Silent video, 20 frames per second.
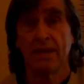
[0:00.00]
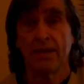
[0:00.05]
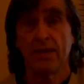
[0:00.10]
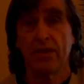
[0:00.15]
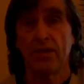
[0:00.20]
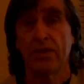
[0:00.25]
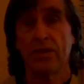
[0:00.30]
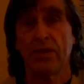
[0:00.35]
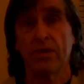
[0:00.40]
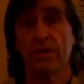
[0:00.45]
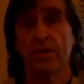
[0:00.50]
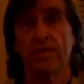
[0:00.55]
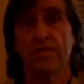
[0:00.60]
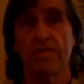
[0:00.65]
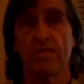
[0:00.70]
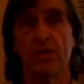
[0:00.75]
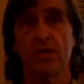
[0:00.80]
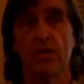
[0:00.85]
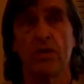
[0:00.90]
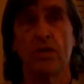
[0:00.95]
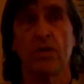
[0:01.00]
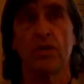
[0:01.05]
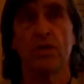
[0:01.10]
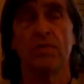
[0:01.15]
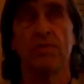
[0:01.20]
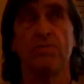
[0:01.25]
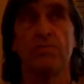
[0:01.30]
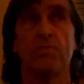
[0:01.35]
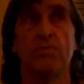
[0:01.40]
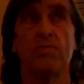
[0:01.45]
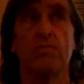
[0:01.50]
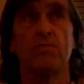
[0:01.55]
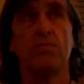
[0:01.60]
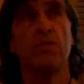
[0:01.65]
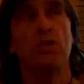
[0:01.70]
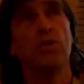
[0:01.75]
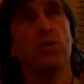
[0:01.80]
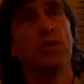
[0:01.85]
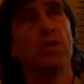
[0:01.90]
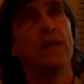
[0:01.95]
You can
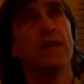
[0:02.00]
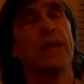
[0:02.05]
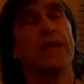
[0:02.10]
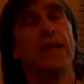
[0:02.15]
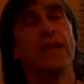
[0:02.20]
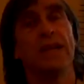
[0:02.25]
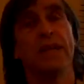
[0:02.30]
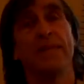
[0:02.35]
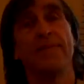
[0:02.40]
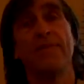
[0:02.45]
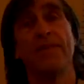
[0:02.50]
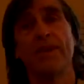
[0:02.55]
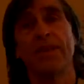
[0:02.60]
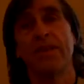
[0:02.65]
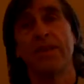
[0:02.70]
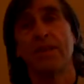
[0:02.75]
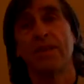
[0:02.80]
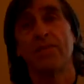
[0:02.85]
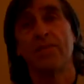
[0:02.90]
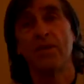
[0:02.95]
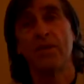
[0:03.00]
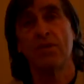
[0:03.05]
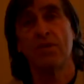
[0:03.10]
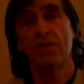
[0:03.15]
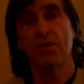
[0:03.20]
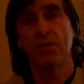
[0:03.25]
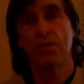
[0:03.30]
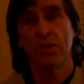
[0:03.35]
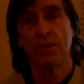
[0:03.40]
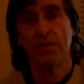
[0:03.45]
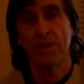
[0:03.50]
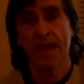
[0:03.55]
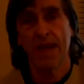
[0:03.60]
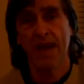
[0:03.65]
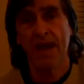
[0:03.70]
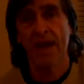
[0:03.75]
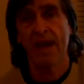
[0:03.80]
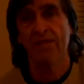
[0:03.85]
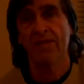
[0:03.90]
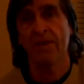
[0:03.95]
more clearly define the experience you want him to
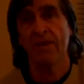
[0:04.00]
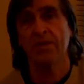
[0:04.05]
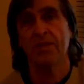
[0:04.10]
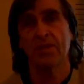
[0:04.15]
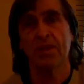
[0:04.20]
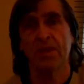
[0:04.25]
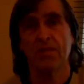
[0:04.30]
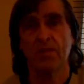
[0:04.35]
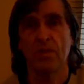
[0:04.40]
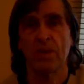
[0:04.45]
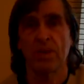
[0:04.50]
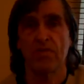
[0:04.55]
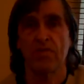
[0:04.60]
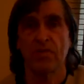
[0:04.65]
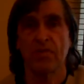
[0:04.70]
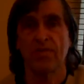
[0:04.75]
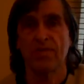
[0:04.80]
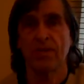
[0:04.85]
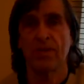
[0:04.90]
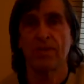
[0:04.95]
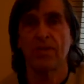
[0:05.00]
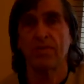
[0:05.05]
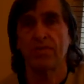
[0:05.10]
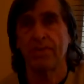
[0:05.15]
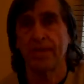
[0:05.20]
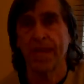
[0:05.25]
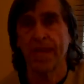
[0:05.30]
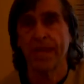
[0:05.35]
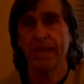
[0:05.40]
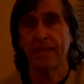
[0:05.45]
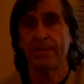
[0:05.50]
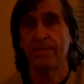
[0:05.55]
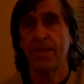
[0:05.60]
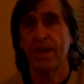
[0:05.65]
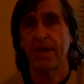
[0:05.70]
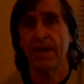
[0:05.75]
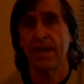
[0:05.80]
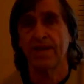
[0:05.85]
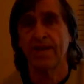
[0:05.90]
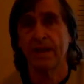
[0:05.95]
have. In other words, that's what I refer to taking the
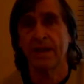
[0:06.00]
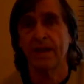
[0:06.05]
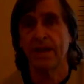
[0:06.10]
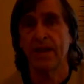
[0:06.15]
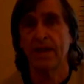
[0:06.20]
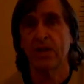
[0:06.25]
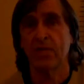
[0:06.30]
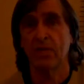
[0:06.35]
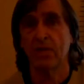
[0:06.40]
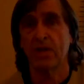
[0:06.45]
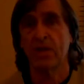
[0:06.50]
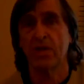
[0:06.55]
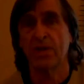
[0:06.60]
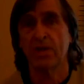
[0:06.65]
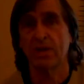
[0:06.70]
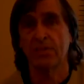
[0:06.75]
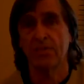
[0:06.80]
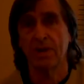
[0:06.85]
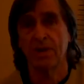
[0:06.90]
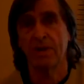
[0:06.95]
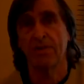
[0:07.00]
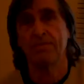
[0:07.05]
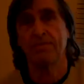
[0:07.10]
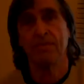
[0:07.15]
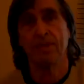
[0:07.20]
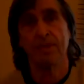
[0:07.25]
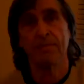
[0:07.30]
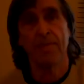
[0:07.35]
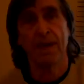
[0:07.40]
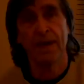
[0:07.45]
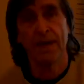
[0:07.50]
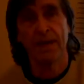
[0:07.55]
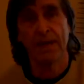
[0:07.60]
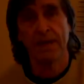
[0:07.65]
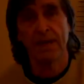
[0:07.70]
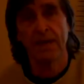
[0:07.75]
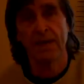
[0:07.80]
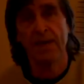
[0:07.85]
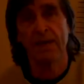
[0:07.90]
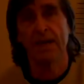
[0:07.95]
part out of the car, working on the part and putting it back in
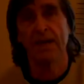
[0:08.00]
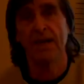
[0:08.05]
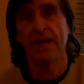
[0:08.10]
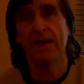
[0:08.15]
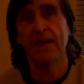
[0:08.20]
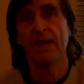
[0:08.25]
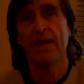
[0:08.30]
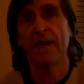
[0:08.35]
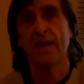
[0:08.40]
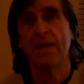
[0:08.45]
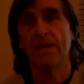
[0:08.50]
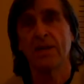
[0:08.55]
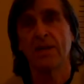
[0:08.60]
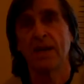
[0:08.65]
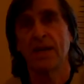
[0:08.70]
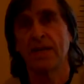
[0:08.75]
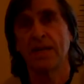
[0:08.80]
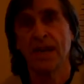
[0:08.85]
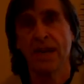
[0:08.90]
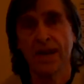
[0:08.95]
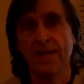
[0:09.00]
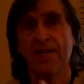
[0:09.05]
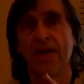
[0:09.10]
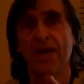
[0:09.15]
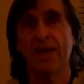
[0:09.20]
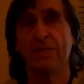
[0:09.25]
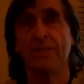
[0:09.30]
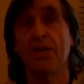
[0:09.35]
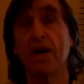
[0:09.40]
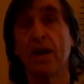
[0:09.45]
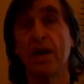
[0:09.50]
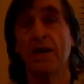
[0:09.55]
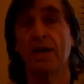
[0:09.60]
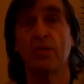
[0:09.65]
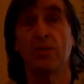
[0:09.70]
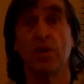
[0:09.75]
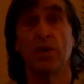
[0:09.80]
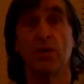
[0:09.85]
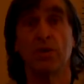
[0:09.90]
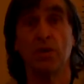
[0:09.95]
the car. You can identify the part you
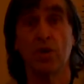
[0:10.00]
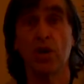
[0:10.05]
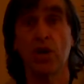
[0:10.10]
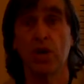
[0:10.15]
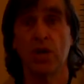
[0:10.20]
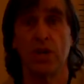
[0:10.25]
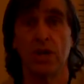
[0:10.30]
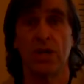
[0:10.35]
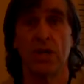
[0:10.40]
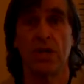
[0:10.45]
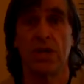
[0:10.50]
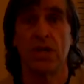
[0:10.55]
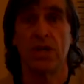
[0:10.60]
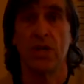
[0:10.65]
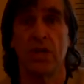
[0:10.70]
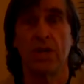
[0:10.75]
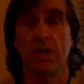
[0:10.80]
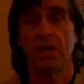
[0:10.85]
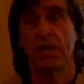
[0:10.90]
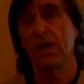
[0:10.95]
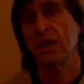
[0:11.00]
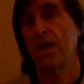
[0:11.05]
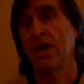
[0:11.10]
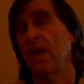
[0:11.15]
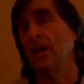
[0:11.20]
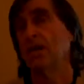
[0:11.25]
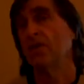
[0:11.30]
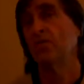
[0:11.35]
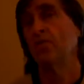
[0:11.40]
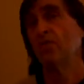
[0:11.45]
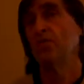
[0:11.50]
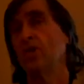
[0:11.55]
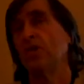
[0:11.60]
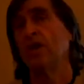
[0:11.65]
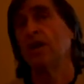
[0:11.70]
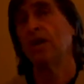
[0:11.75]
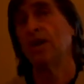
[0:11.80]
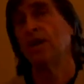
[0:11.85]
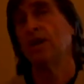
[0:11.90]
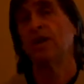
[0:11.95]
want to work on, and you work
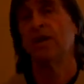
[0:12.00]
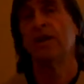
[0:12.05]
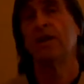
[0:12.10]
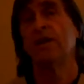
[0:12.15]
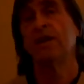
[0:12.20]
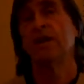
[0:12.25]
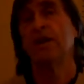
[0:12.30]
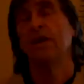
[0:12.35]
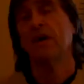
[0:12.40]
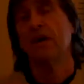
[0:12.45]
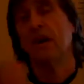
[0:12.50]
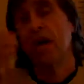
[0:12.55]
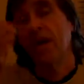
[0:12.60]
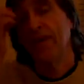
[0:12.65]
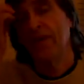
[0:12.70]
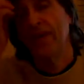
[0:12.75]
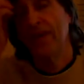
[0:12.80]
on it. And